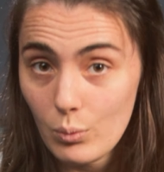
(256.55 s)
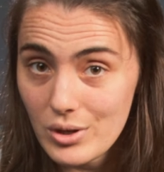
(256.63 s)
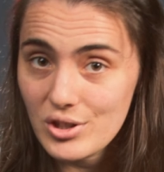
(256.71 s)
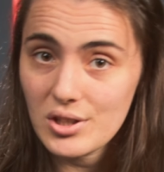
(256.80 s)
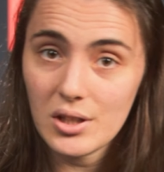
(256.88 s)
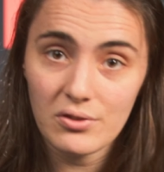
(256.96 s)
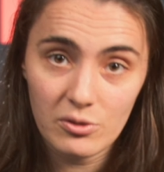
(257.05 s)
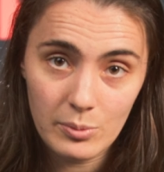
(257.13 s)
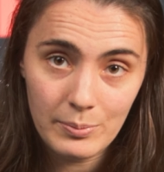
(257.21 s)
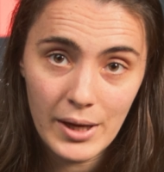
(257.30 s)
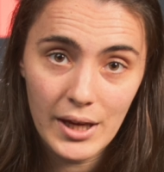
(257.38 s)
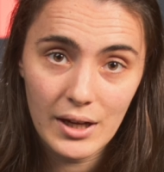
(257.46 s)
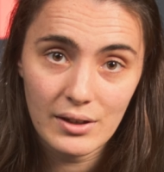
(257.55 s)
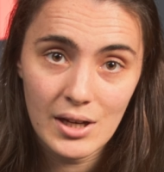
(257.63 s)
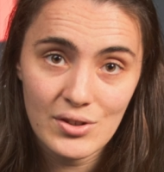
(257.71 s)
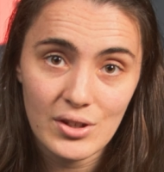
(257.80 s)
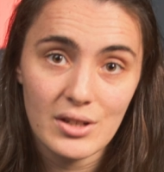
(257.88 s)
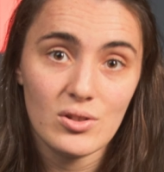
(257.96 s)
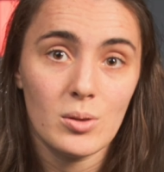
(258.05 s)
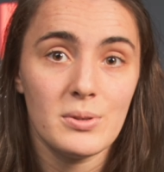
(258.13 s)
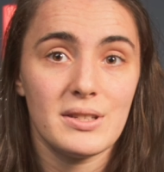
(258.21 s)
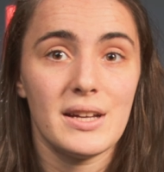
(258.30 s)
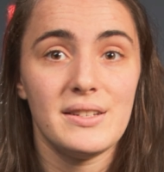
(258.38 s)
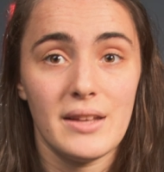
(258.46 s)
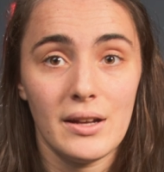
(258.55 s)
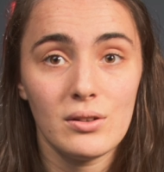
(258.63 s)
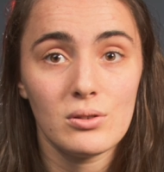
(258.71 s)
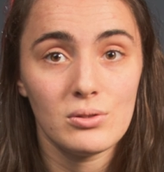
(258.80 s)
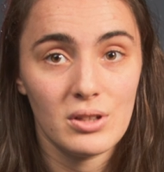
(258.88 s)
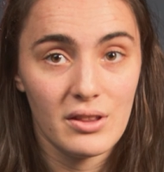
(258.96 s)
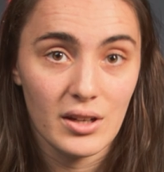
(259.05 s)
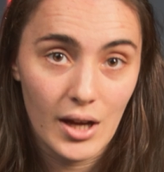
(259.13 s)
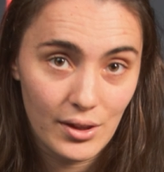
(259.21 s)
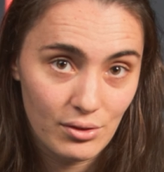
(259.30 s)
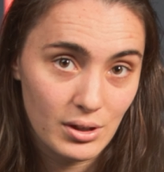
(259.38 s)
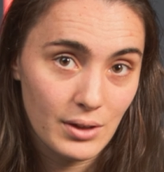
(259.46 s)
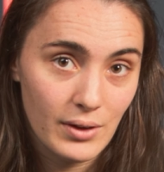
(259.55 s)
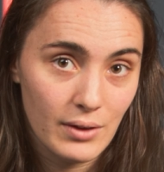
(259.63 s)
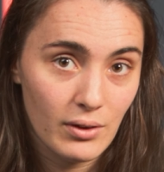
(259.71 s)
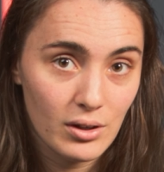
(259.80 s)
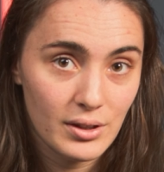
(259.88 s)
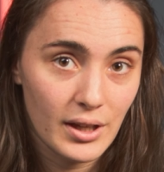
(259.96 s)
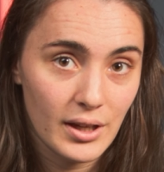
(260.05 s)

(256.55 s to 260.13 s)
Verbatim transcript: which if you've been paying attention is almost identical to the 935 hard